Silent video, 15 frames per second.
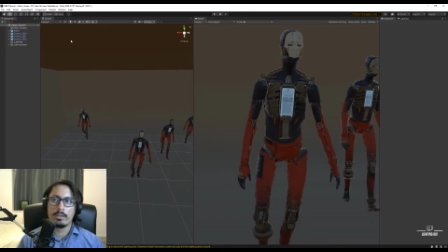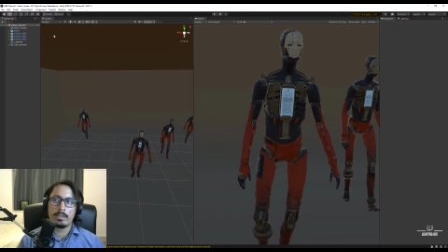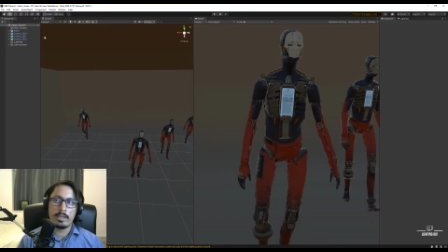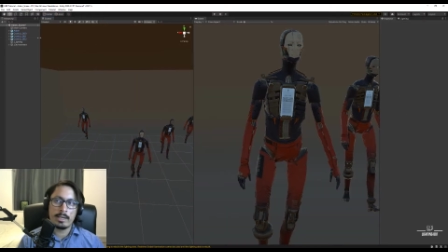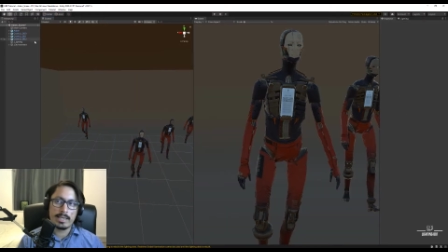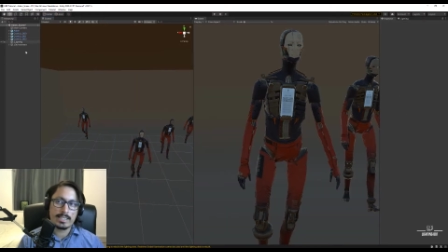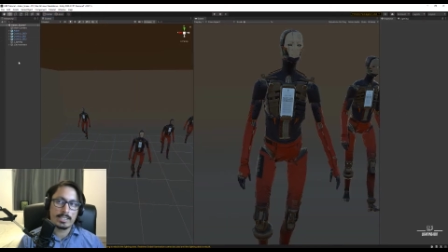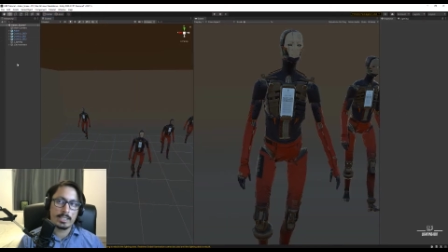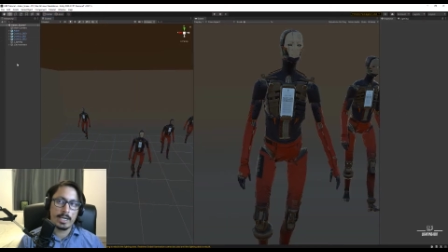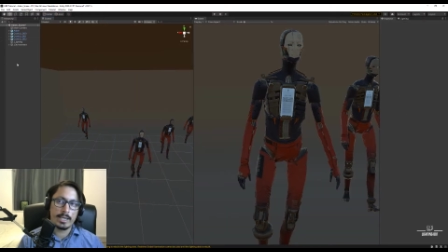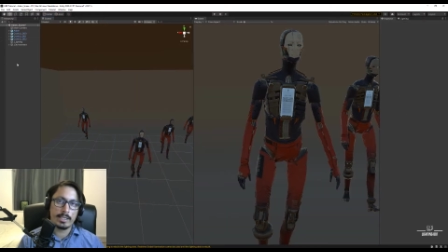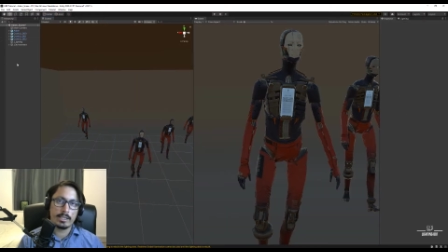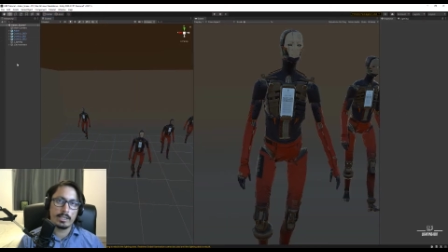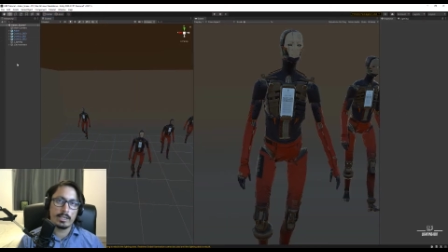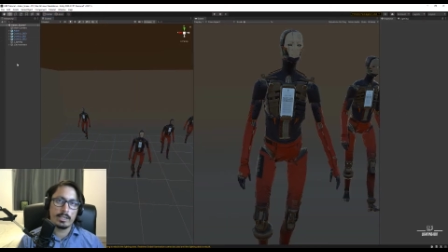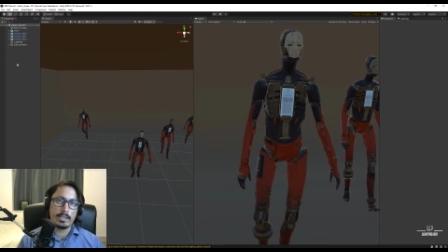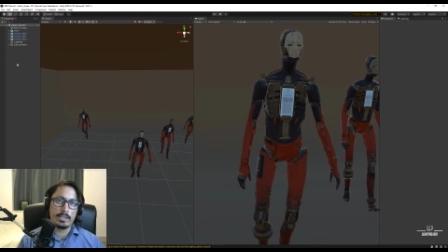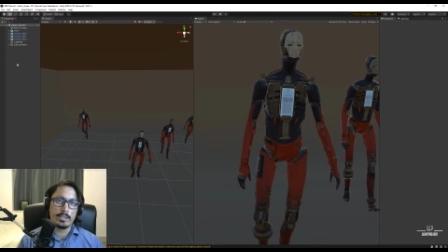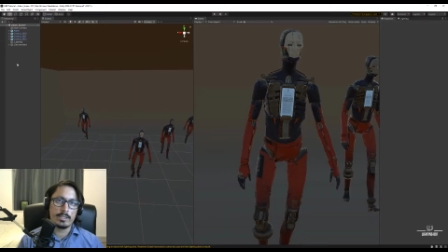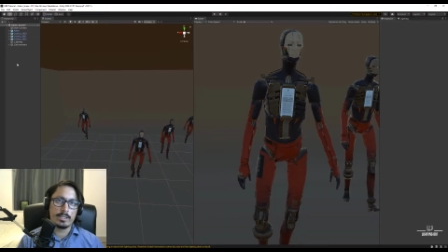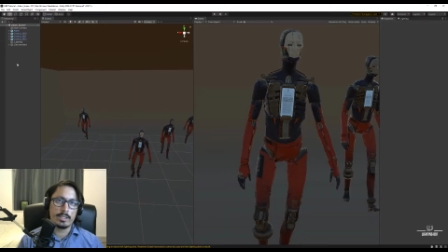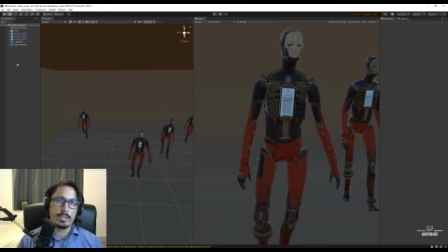The next light
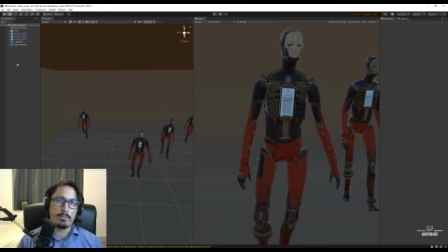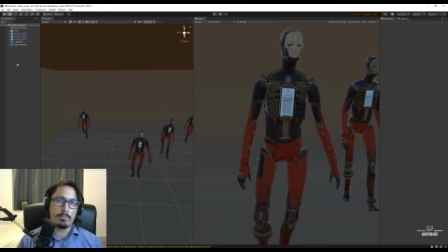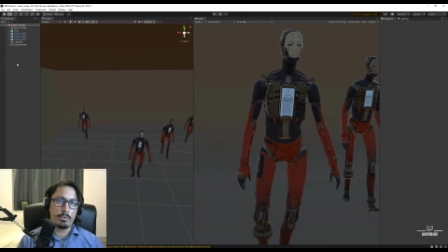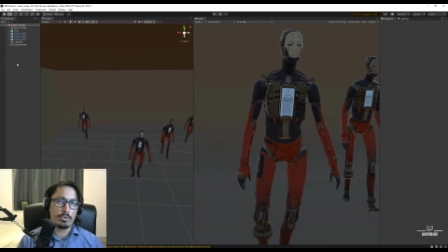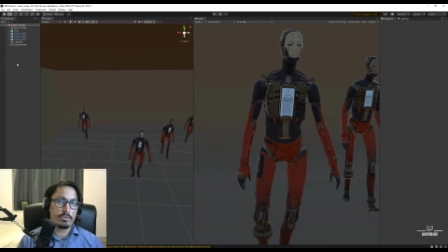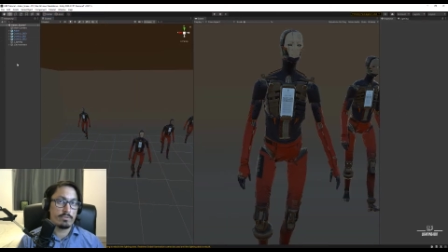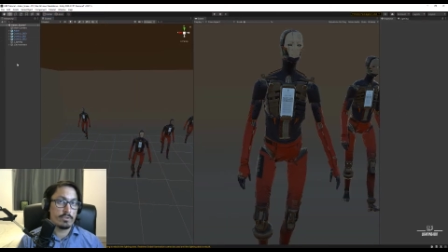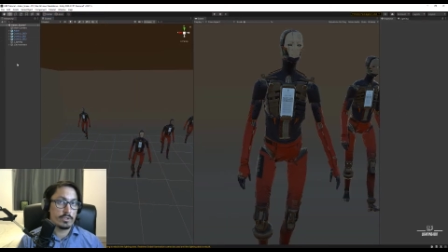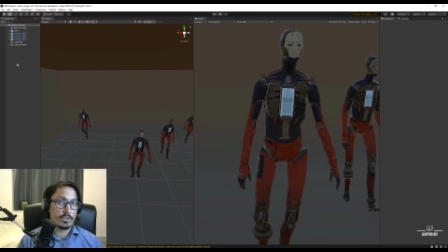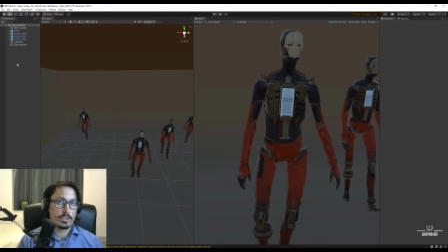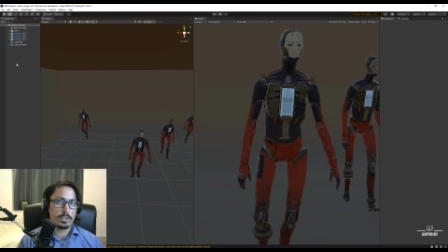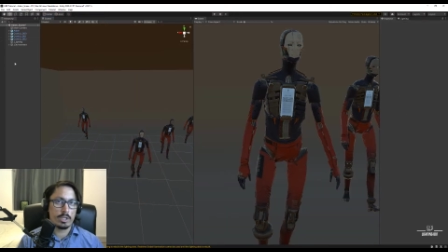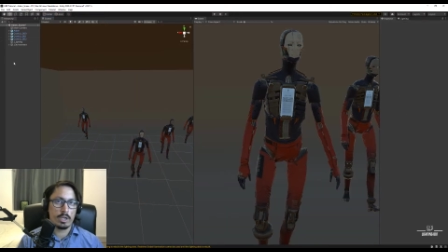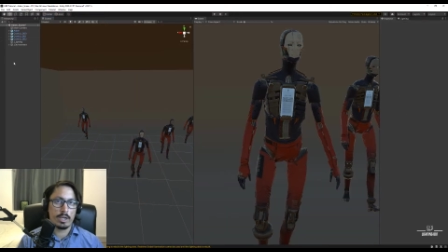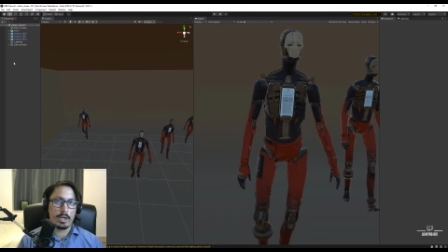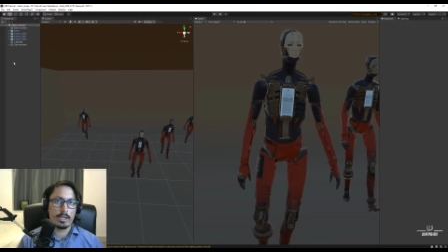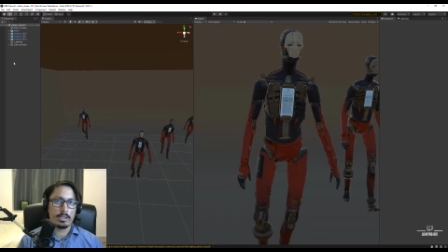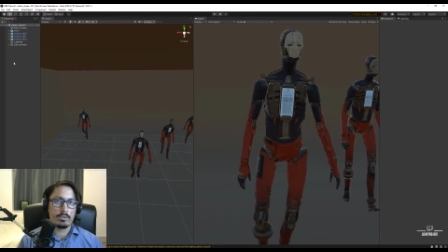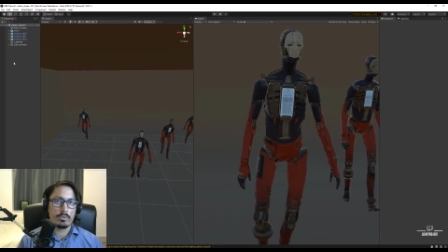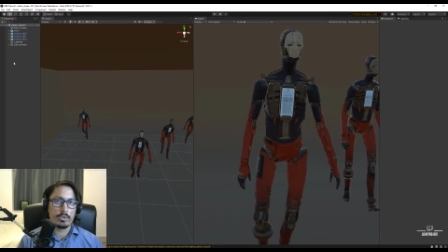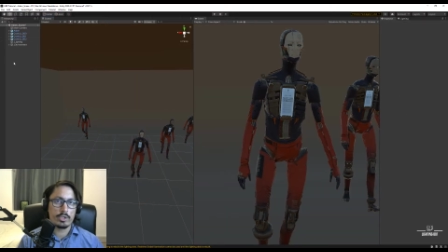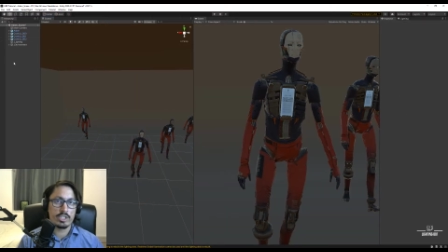is the most versatile light,
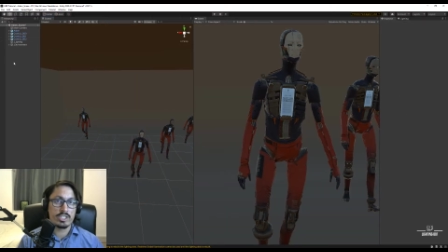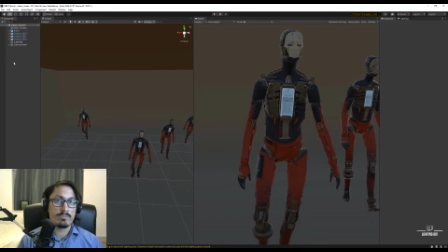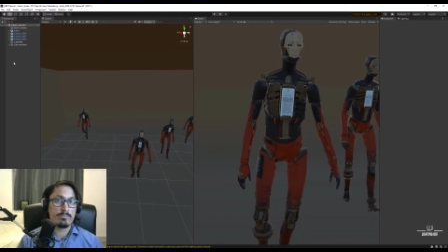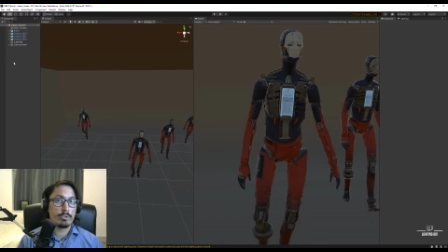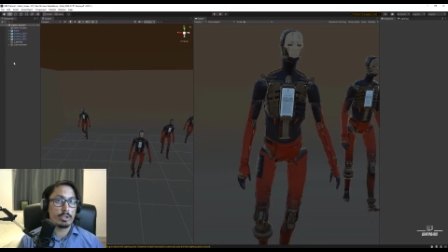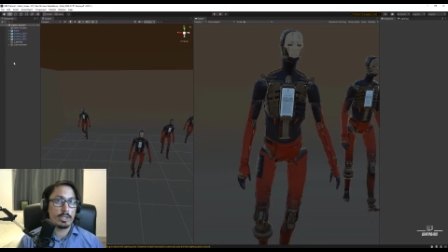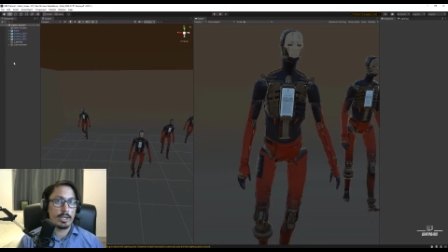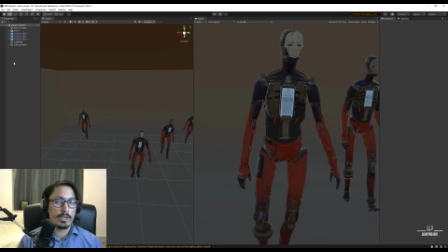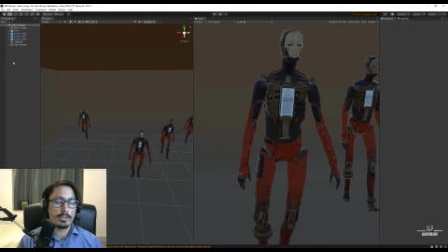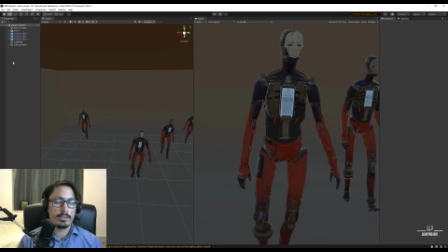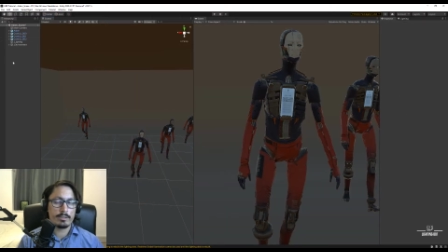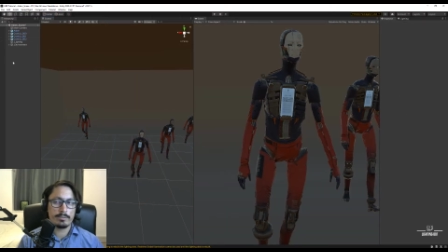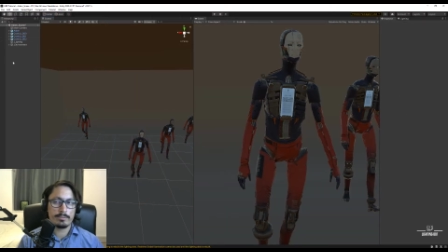which is spot light.